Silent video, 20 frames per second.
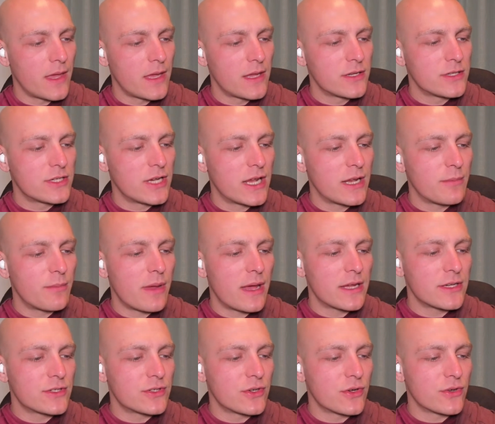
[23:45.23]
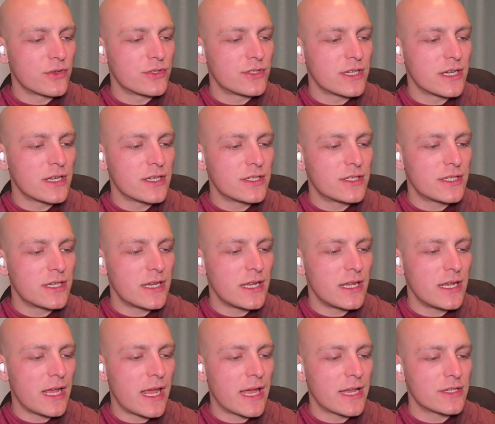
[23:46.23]
Chan Master
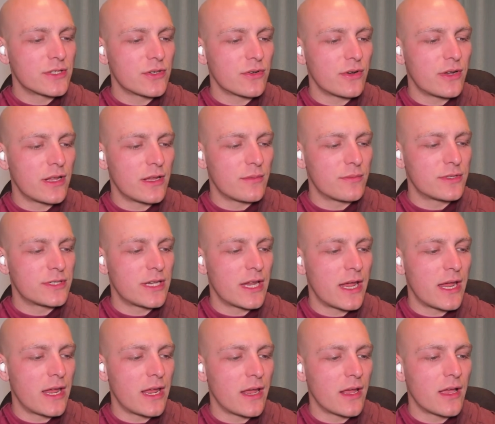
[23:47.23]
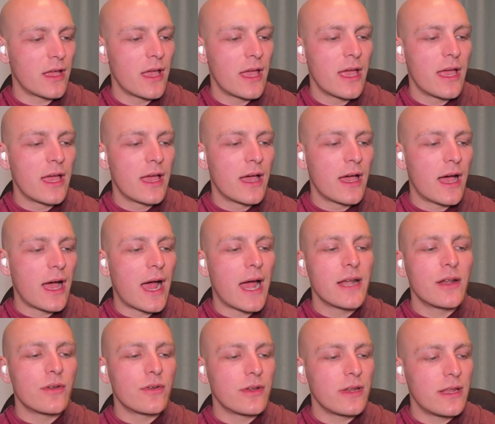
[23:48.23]
Xingxi answered him, saying, "I
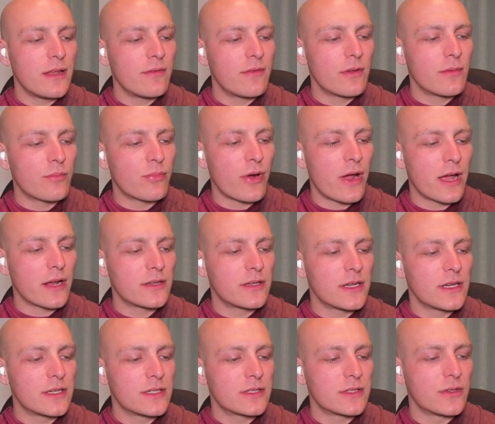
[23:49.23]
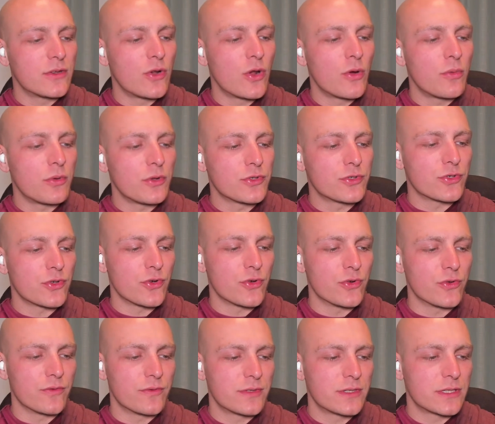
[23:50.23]
don't even practice the noble
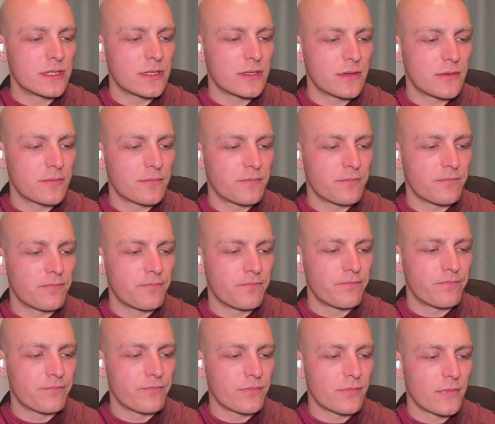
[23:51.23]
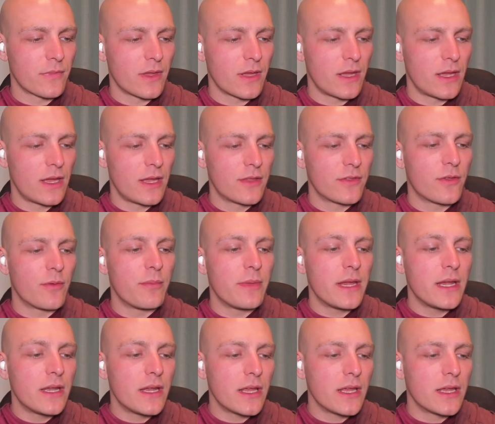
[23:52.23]
truths." The
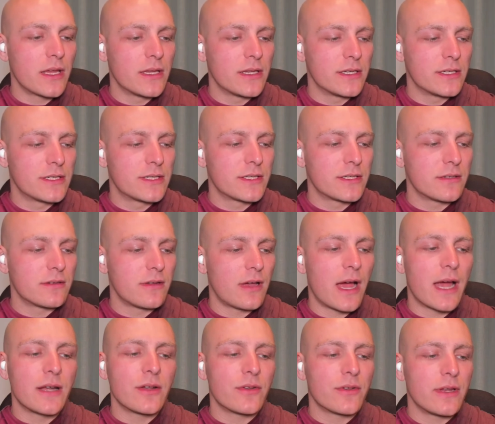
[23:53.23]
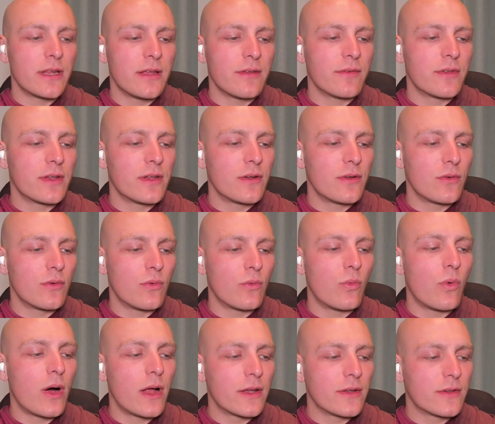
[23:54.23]
meaning is, I don't even
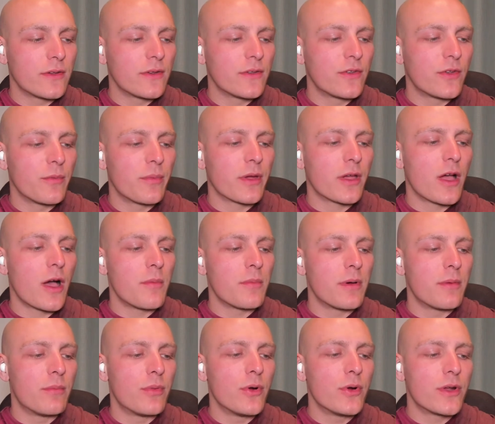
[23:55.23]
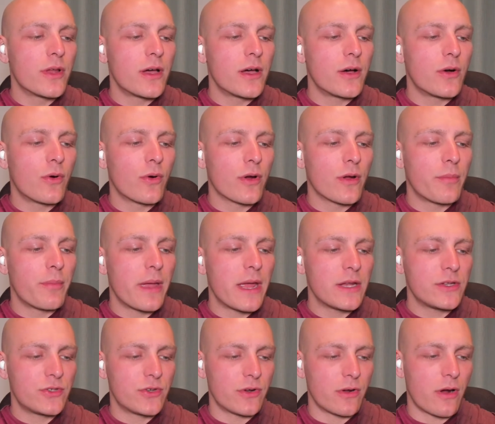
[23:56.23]
want to become a Buddha or a
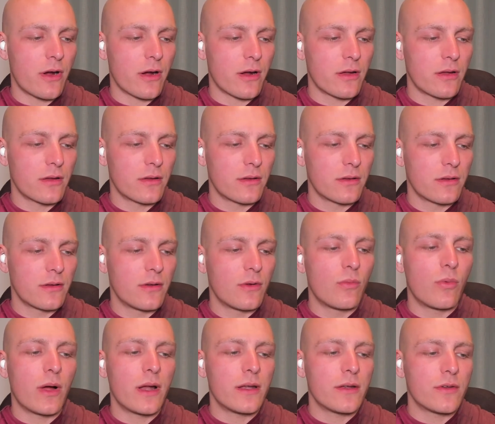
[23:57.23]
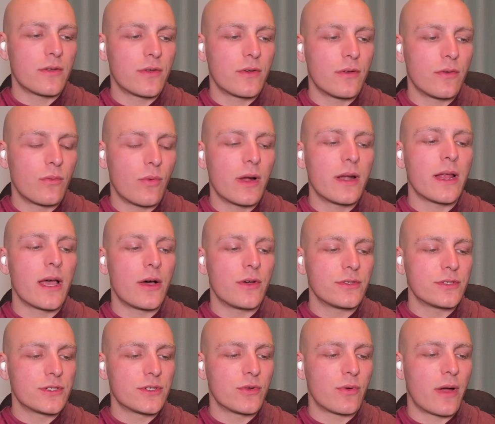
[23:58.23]
patriarch. What
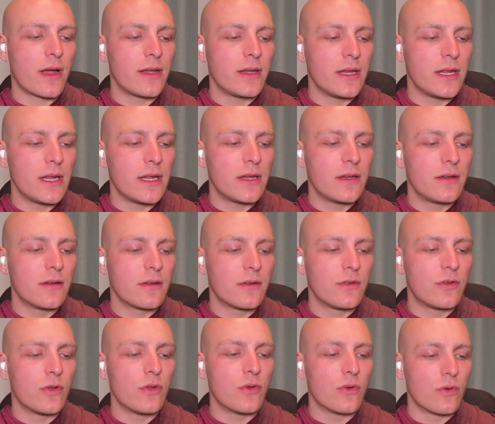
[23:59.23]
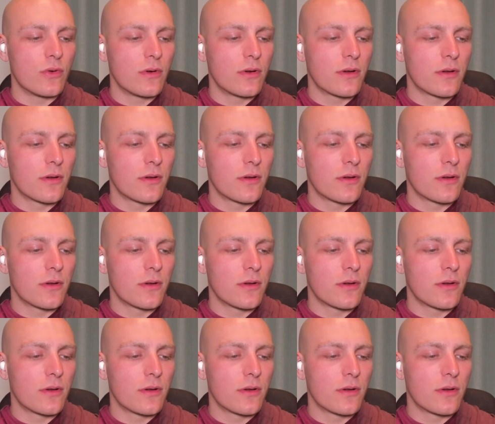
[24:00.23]
else do I need do?